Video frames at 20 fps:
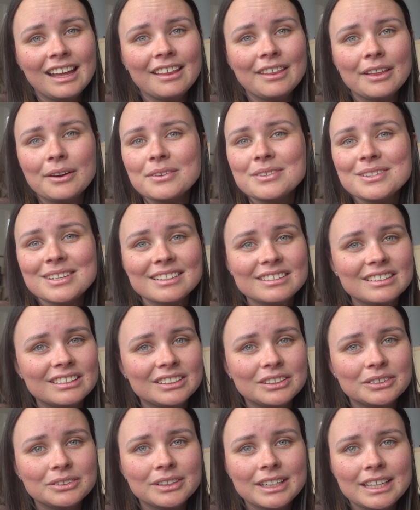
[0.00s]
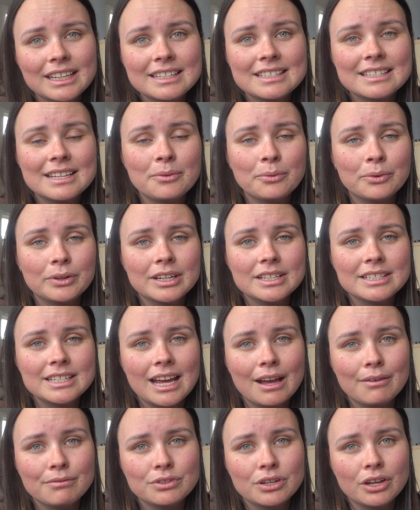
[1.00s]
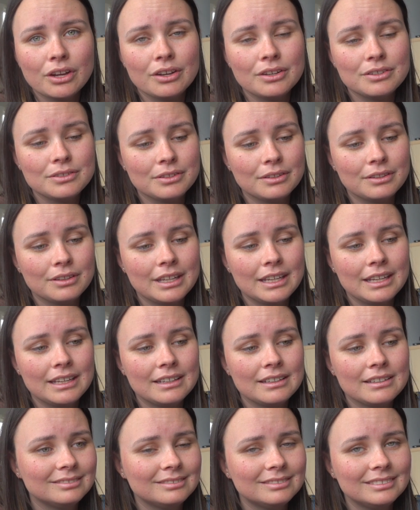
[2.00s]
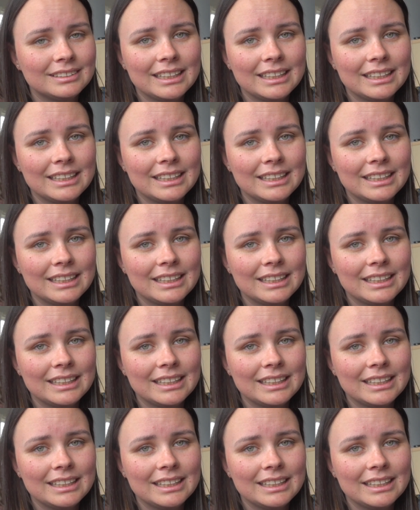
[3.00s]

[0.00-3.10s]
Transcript: there was other little kids that wanted to have turns on things.